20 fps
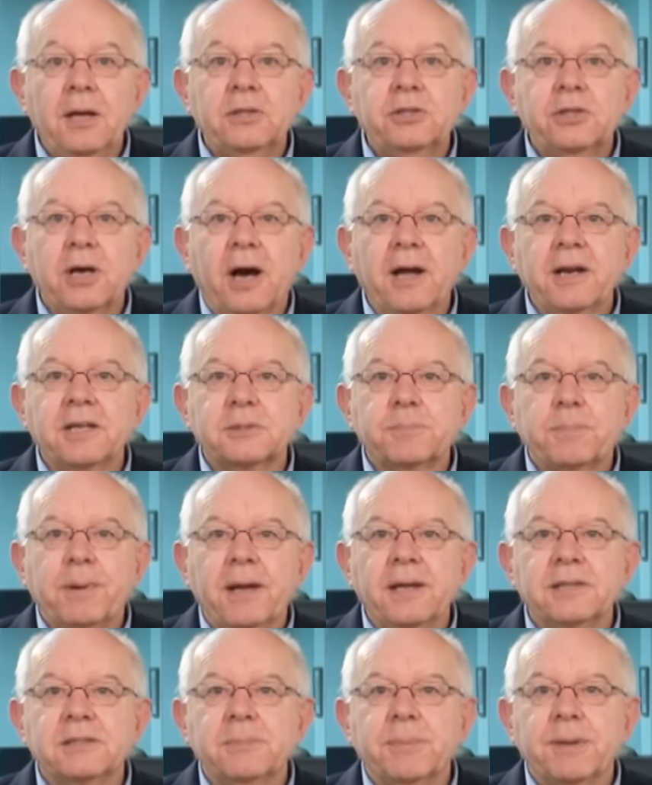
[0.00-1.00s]
China's
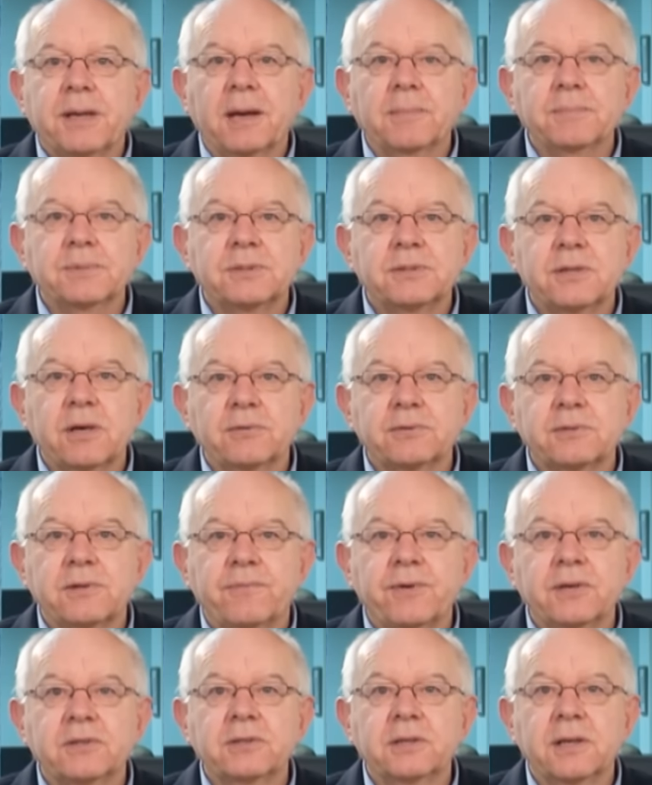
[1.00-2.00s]
plans to become
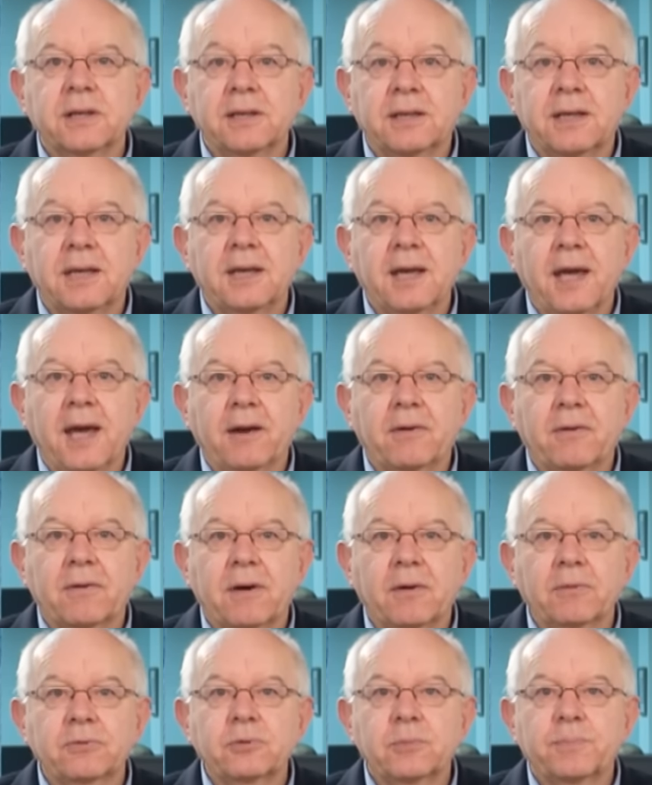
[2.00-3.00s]
self-sufficient in key
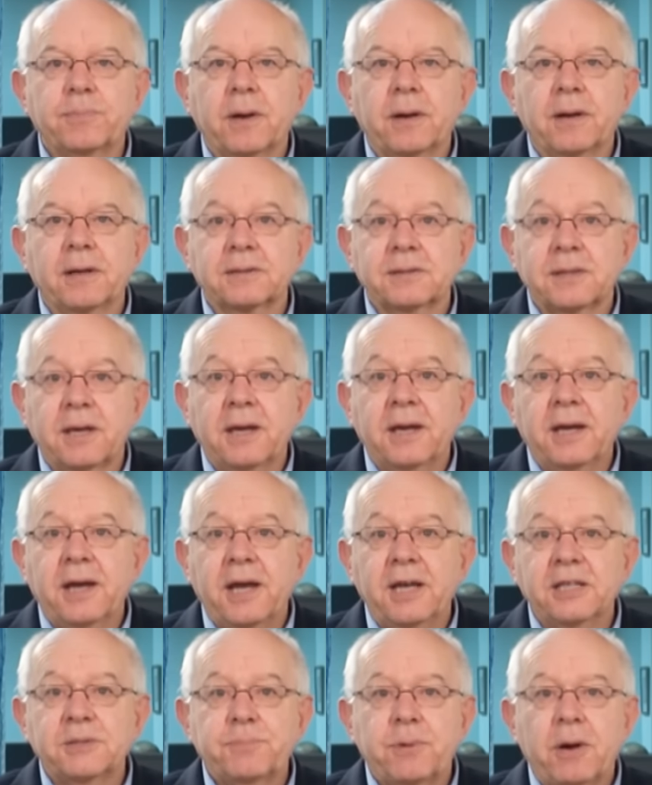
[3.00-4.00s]
agricultural products
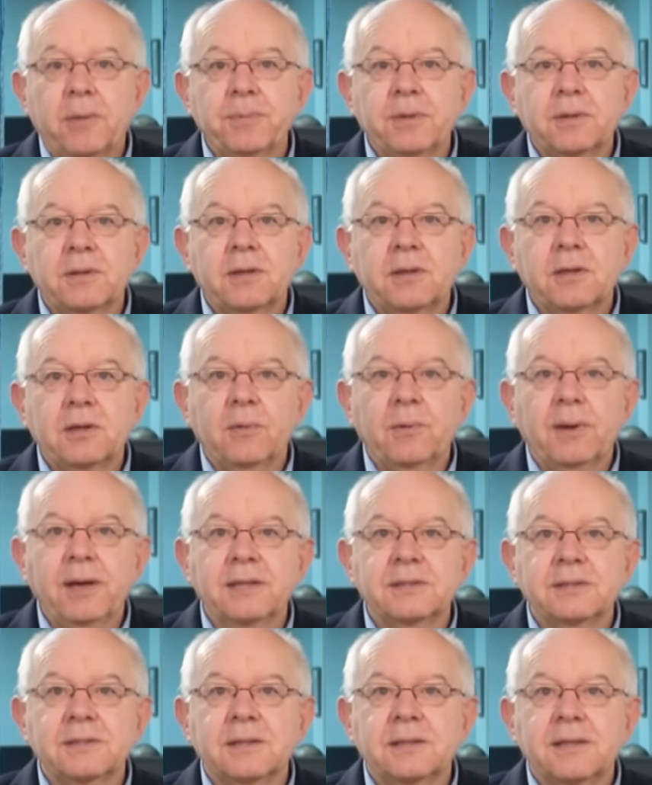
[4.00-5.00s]
has prompted the
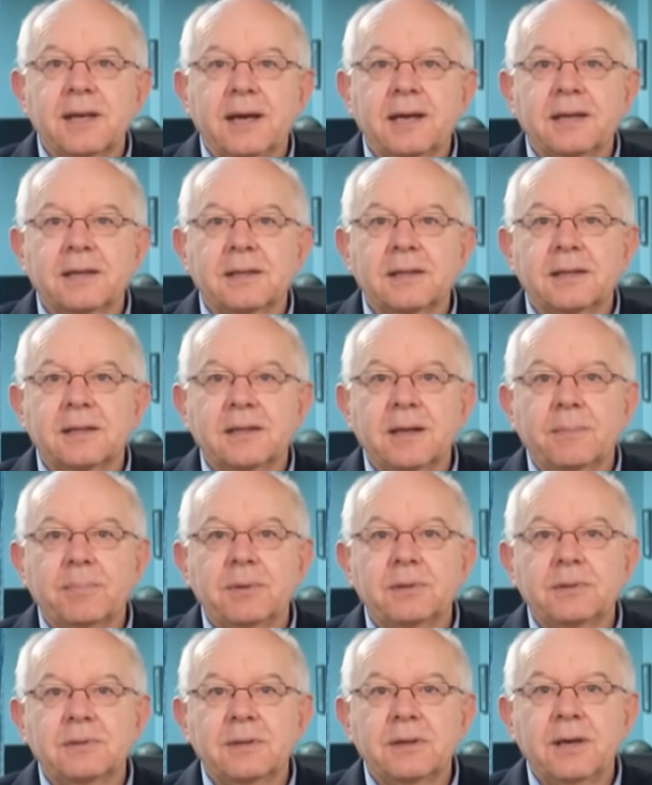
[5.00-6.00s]
US to take it to the
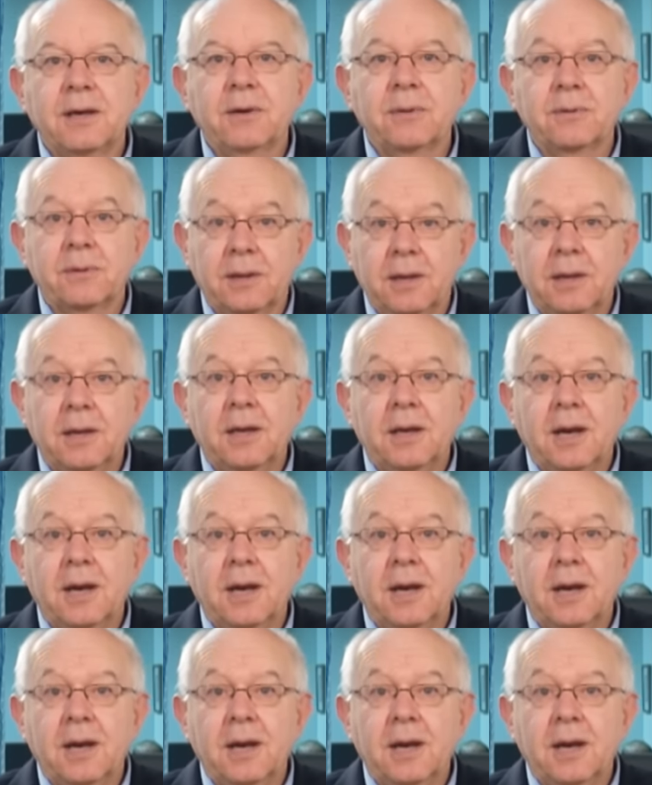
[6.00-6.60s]
WTO,